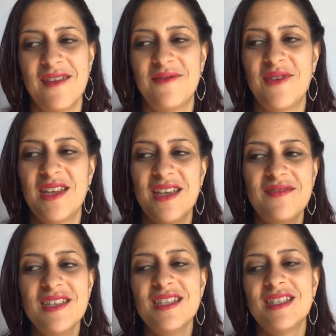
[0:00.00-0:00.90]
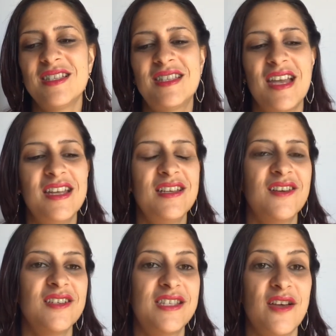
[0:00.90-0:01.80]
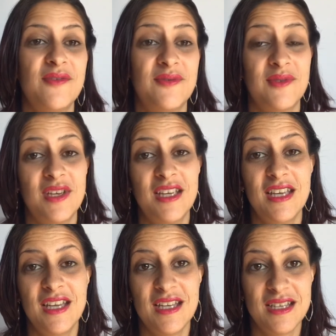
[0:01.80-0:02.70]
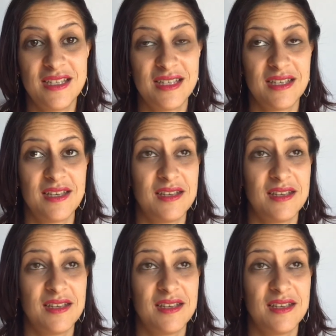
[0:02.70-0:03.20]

forgiveness and setting ourselves free is,